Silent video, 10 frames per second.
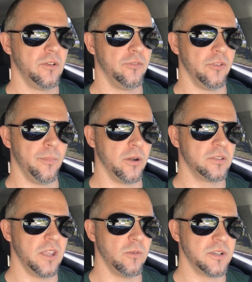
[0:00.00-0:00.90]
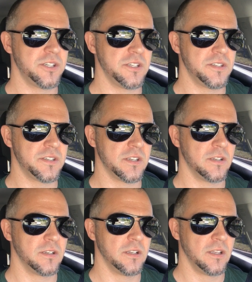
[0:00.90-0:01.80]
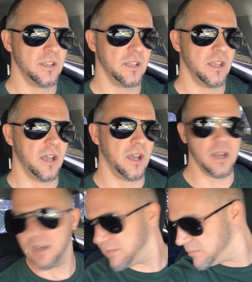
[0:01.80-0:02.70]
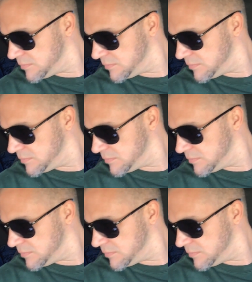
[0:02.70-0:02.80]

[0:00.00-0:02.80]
for the birthday wishes. I'm